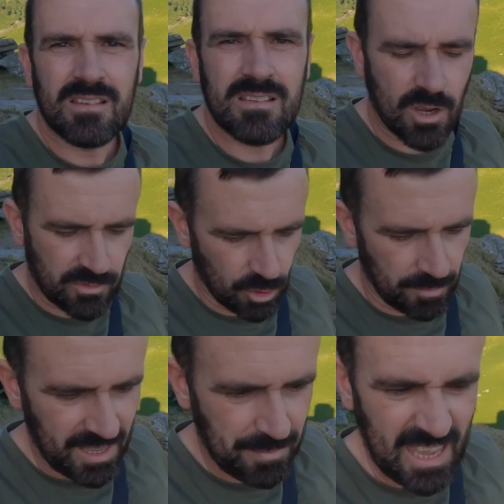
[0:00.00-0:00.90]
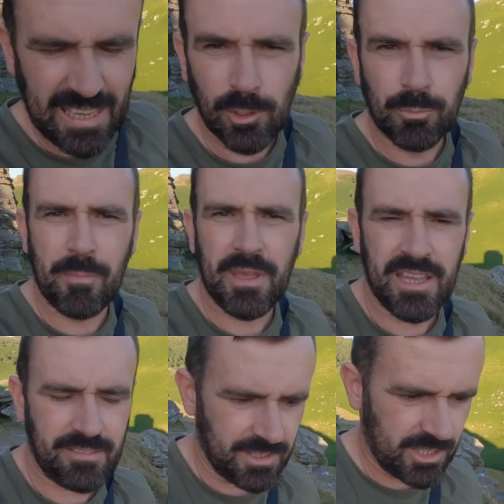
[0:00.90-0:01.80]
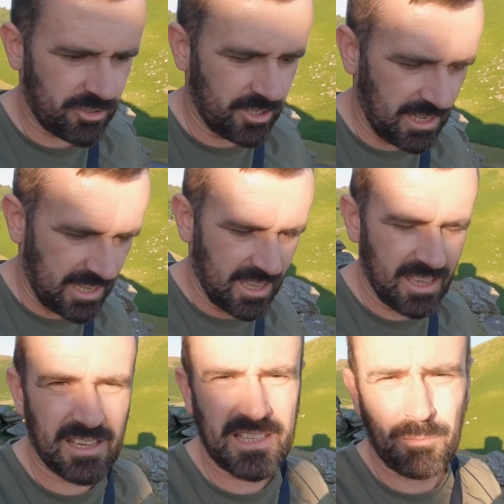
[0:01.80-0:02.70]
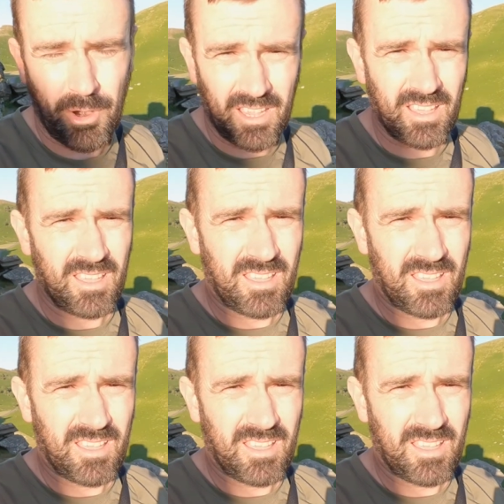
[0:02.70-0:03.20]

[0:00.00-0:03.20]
So I've come a bit ill prepared for this, really. I didn't bring a